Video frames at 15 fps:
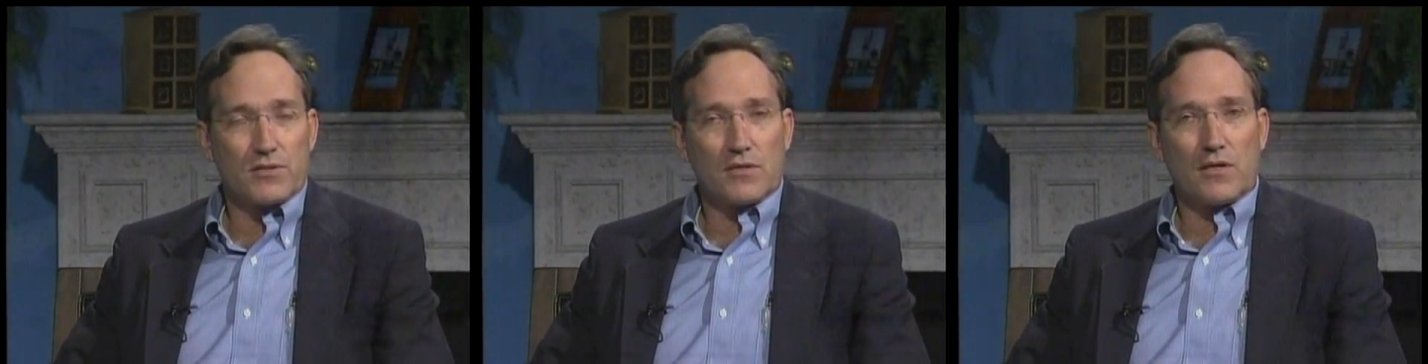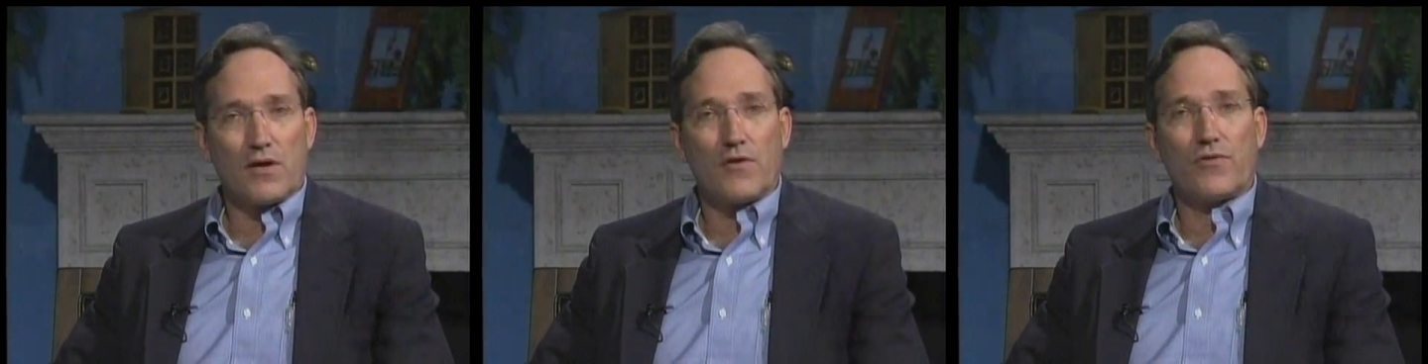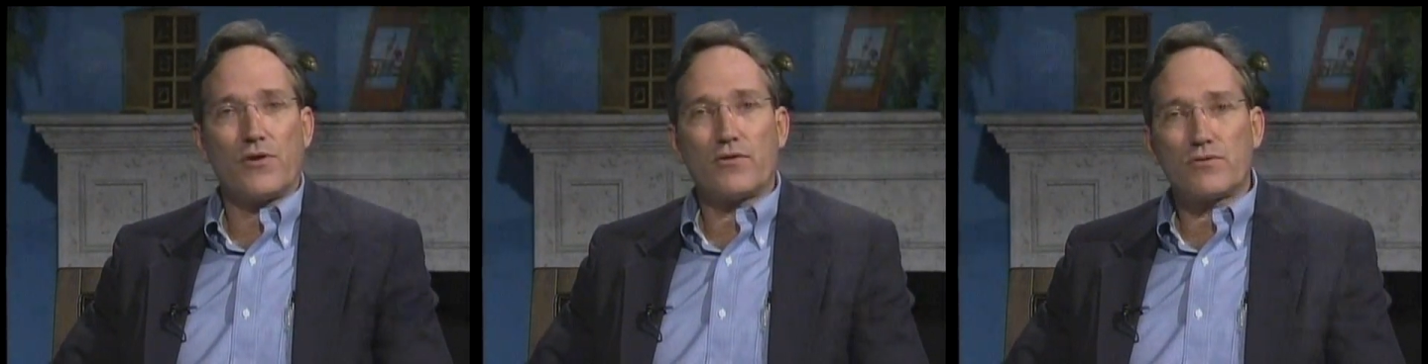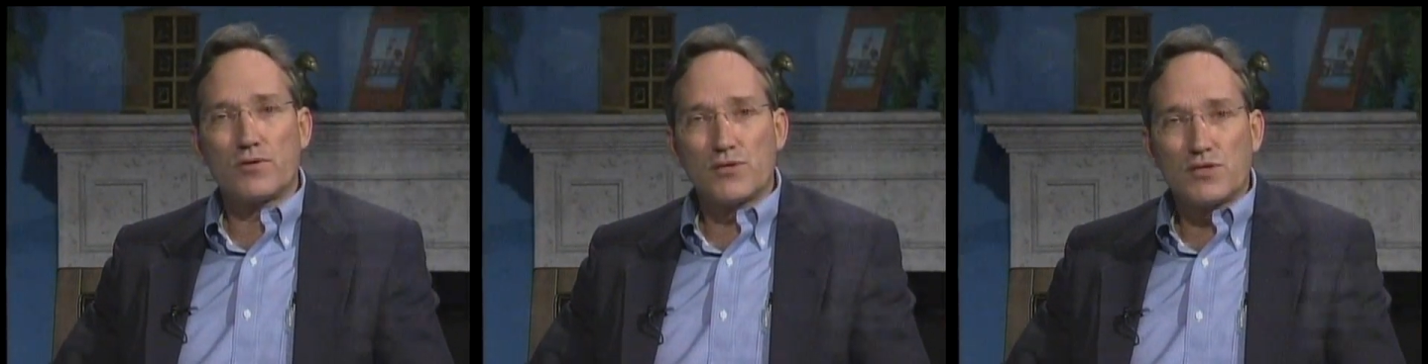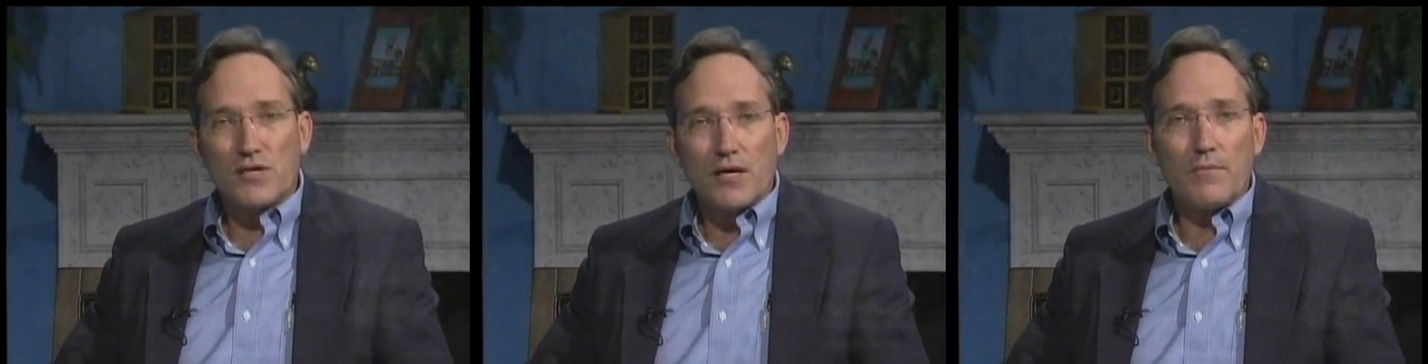it, there is
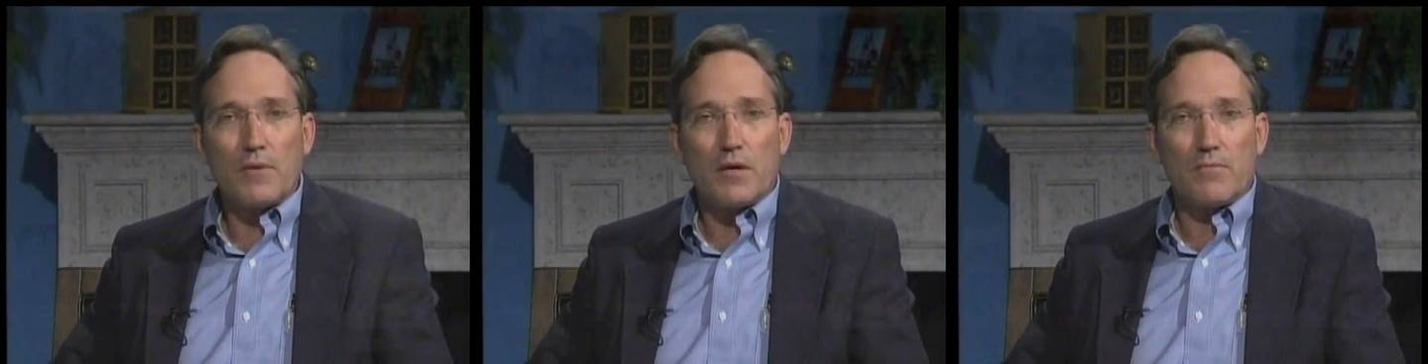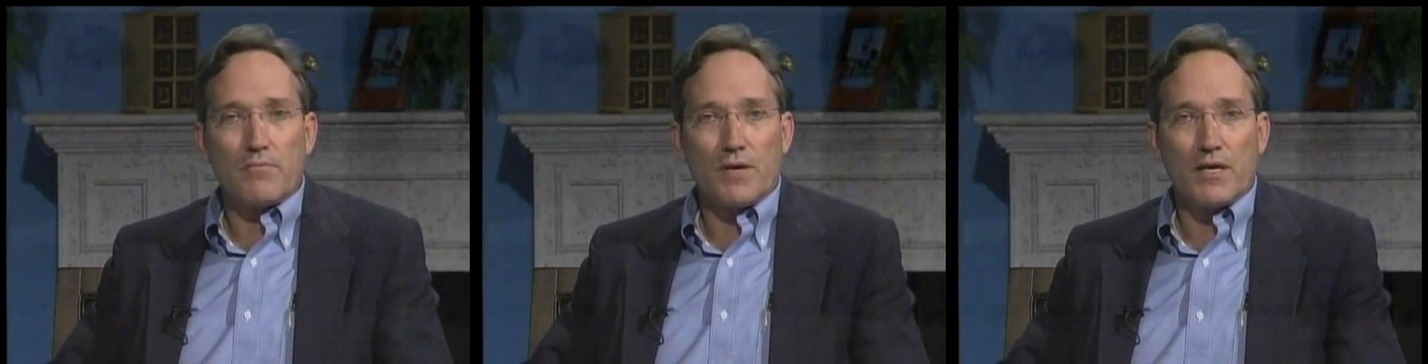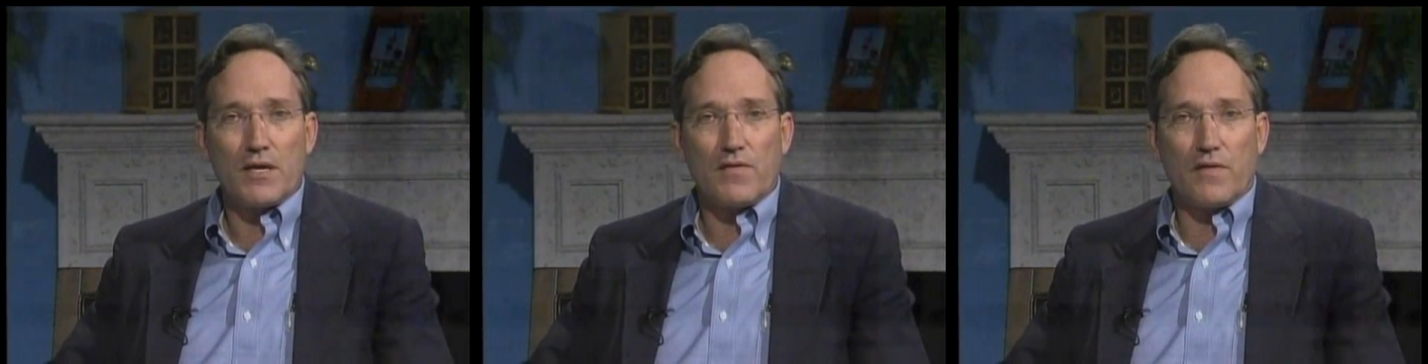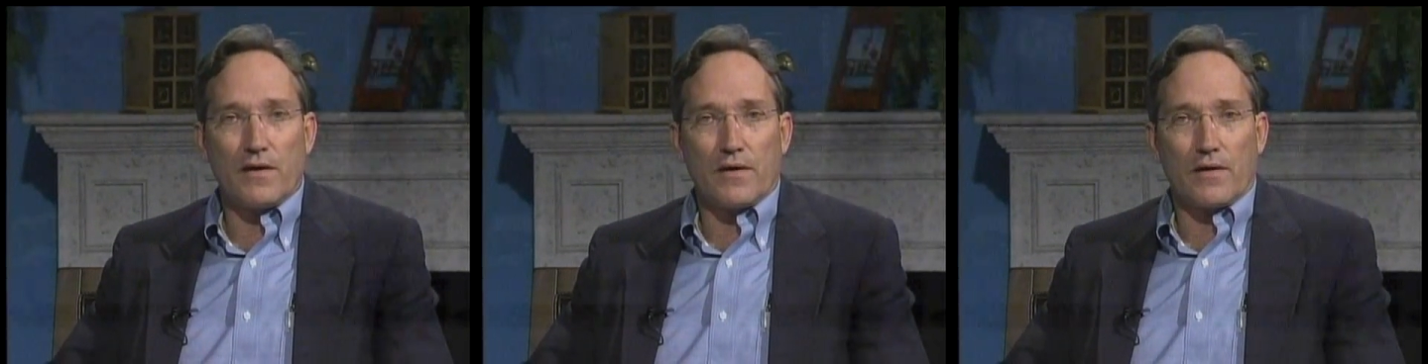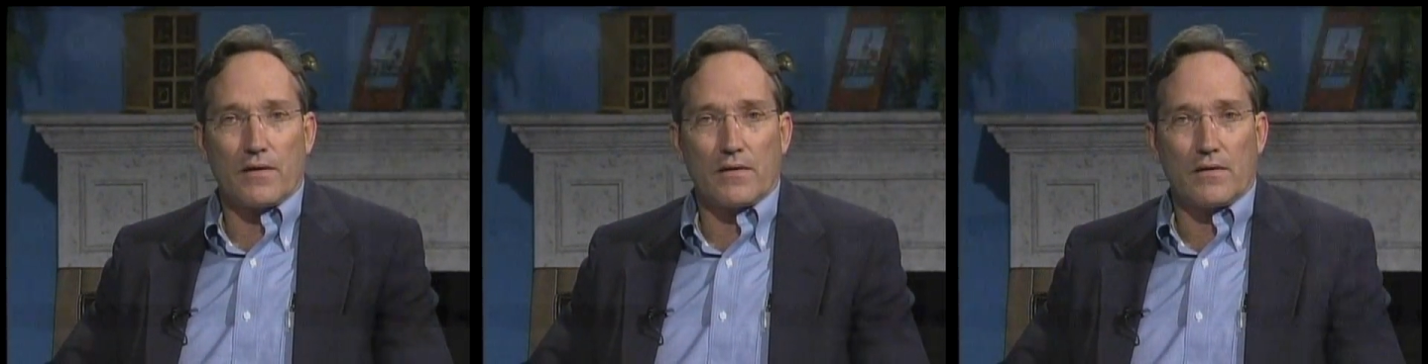some money there.